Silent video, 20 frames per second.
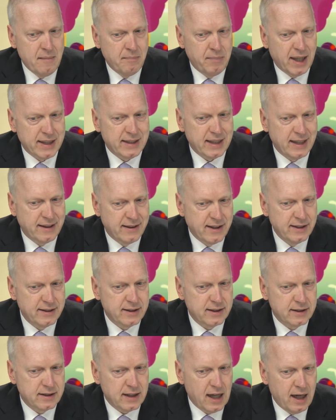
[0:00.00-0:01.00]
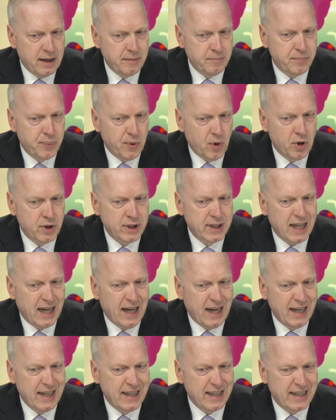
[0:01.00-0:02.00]
But at this time point,
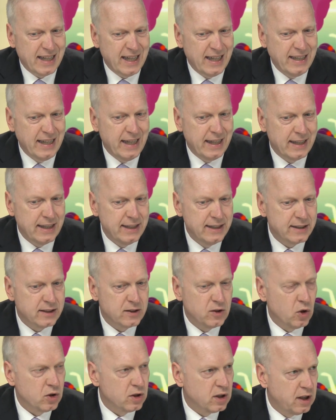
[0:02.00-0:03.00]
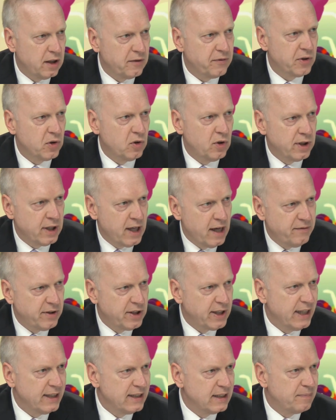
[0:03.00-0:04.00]
I can at least not give you an
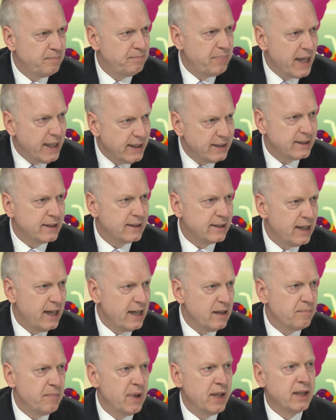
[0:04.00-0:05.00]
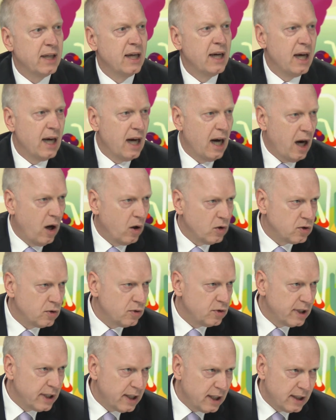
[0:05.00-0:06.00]
evidence-based statement how
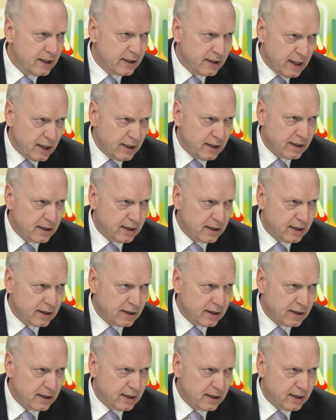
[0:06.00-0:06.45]
to deal in daily